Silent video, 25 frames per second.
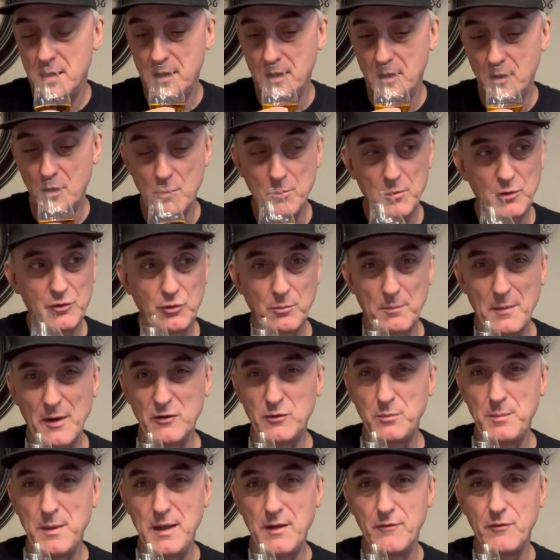almost
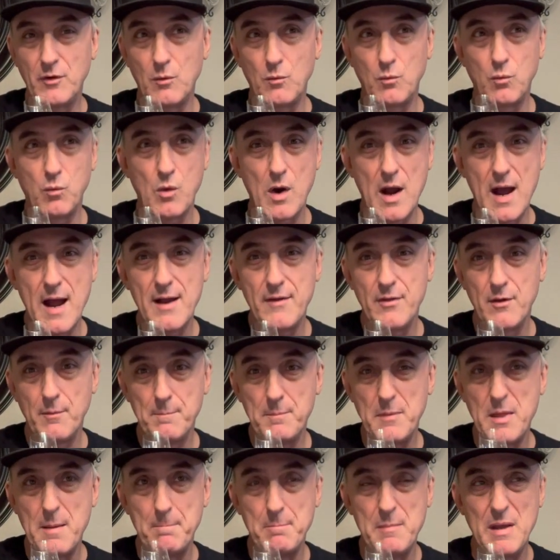reminds me of a rye, the
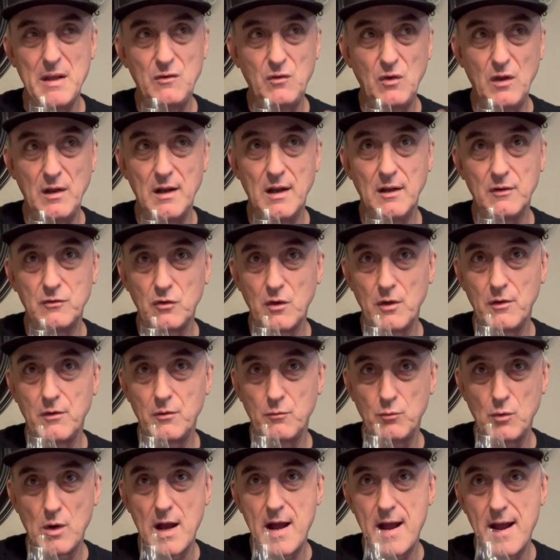mintiness on a
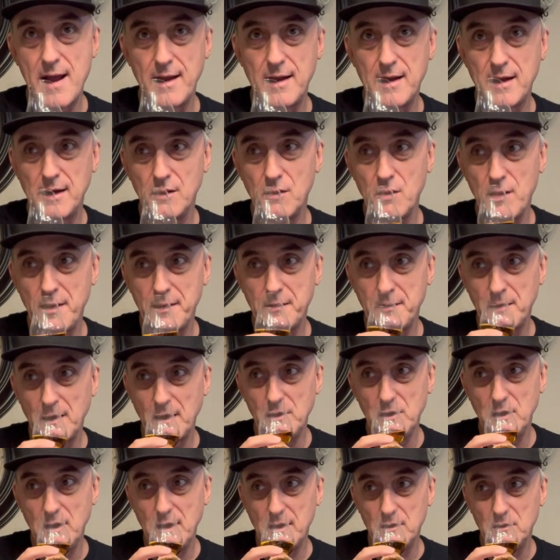rye, kind of like
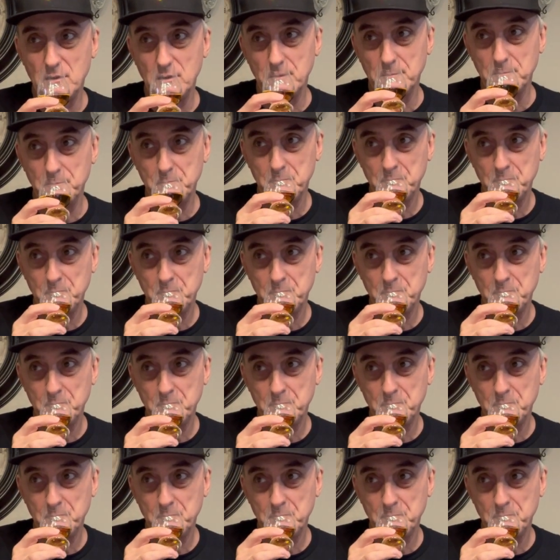you get on,